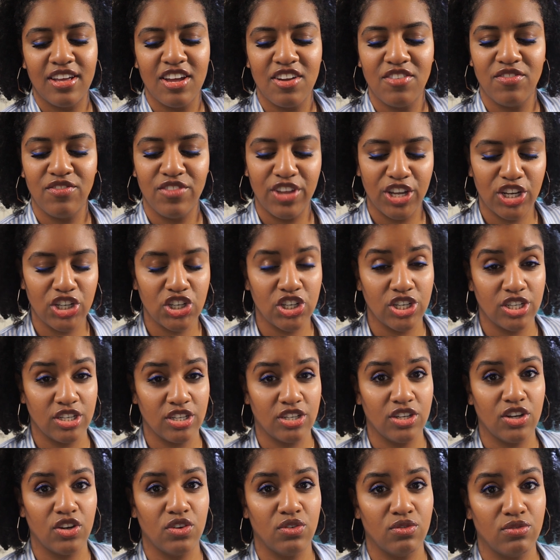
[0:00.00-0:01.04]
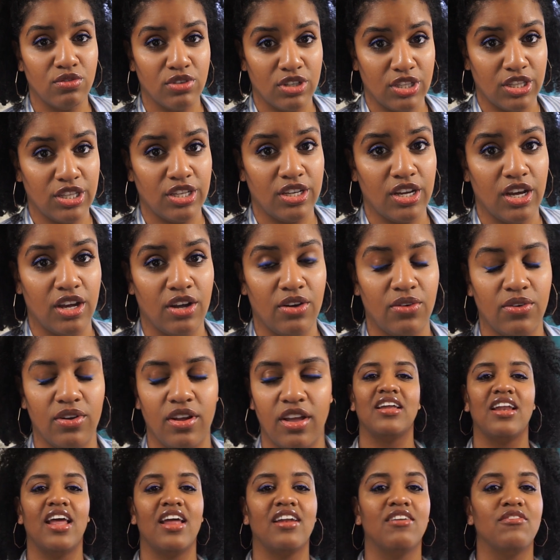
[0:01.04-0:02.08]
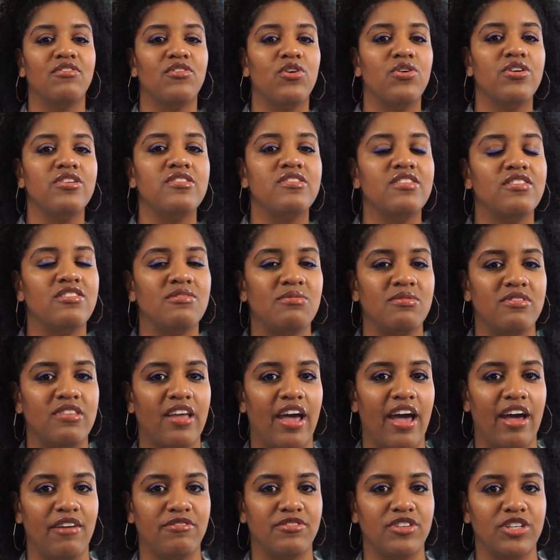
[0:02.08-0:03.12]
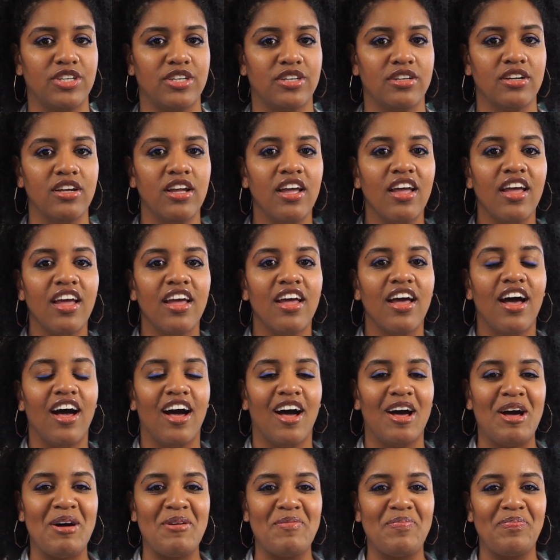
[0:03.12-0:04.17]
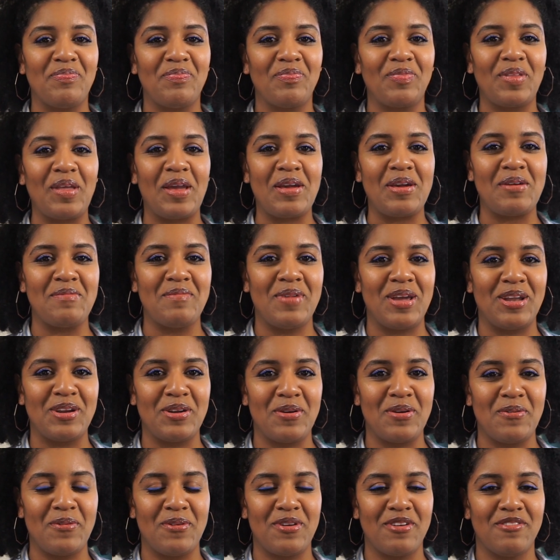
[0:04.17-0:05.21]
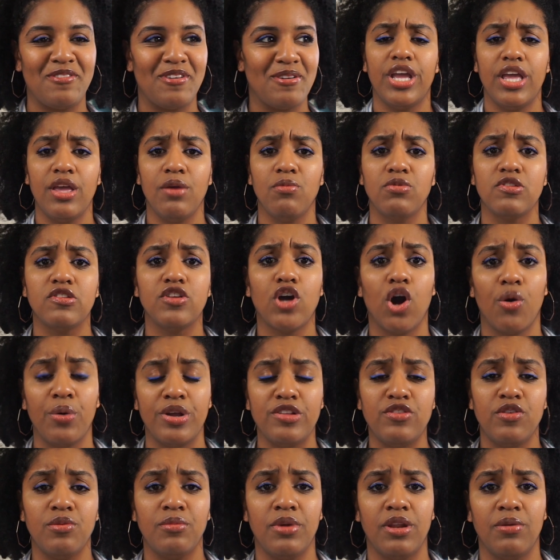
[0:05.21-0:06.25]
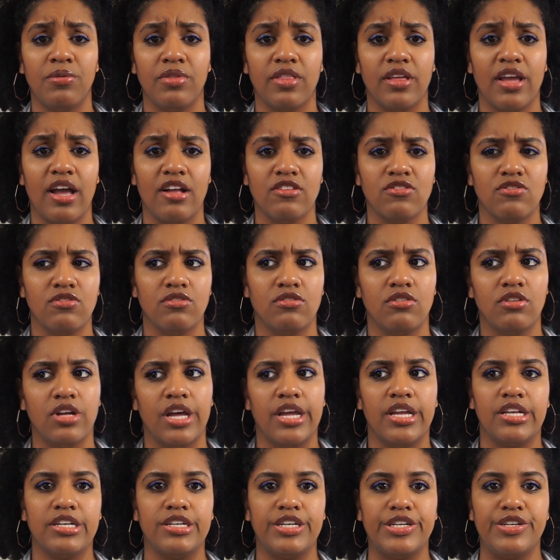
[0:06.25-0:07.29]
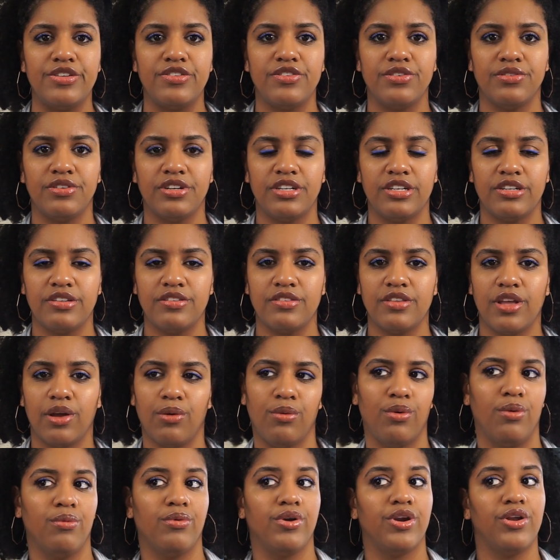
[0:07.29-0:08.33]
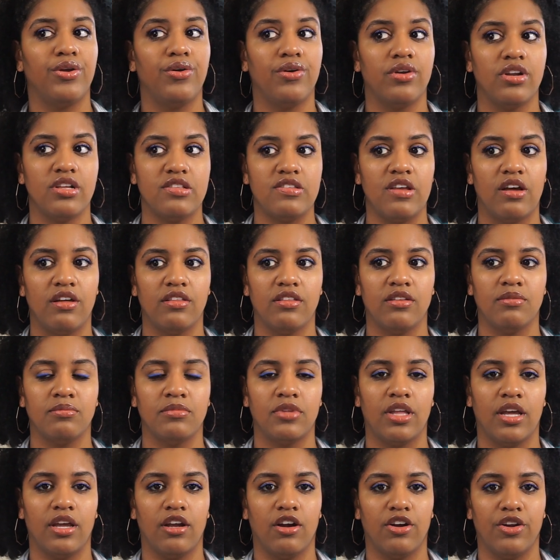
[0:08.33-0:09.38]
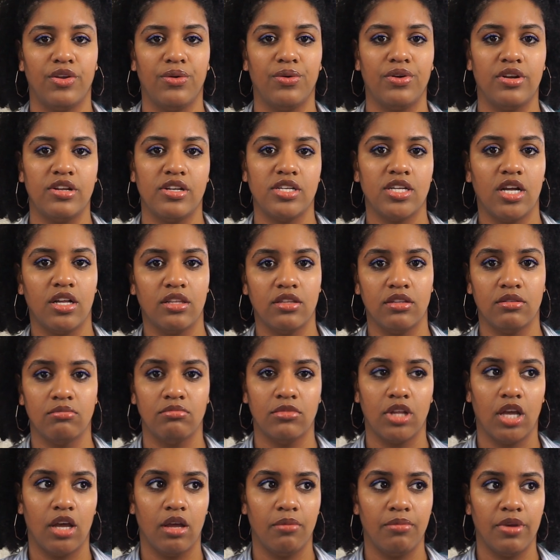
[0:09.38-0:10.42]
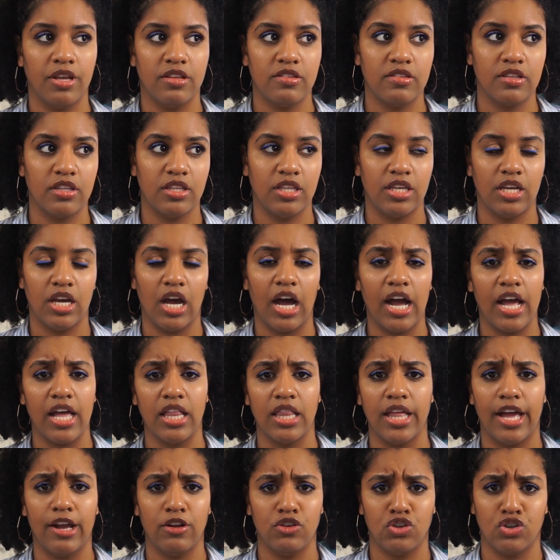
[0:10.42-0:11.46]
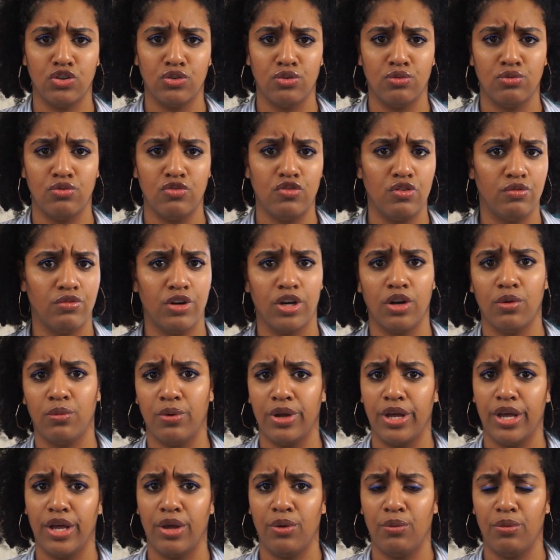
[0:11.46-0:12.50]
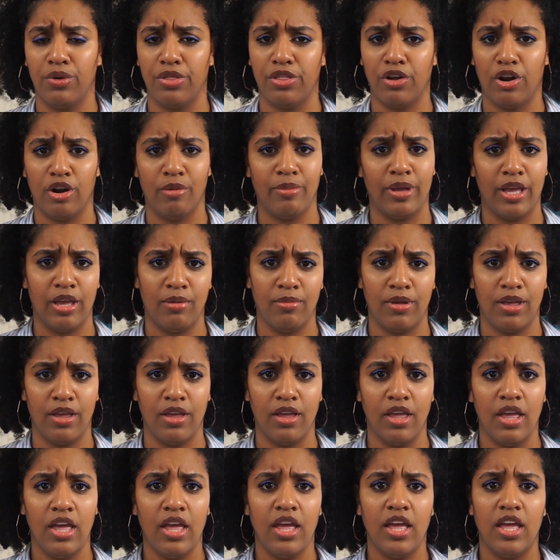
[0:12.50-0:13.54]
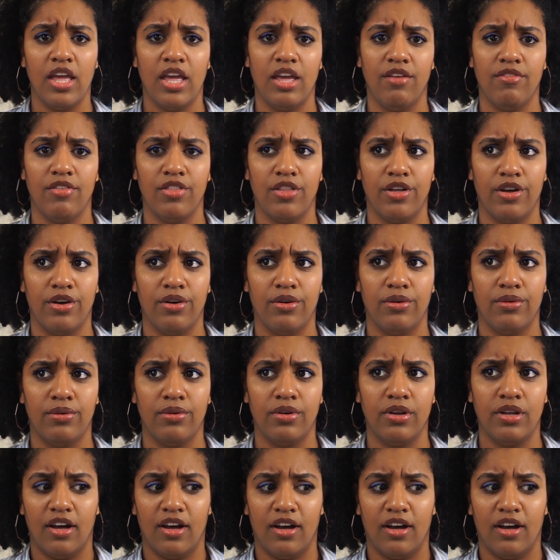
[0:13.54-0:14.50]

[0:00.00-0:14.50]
conviction really go? And of course this was after Commander Waterford, he was going to meeting with the council, and Serena's like, well, what are you going to tell them? Like, are you going to tell them that basically I allowed June to run away with our baby, even though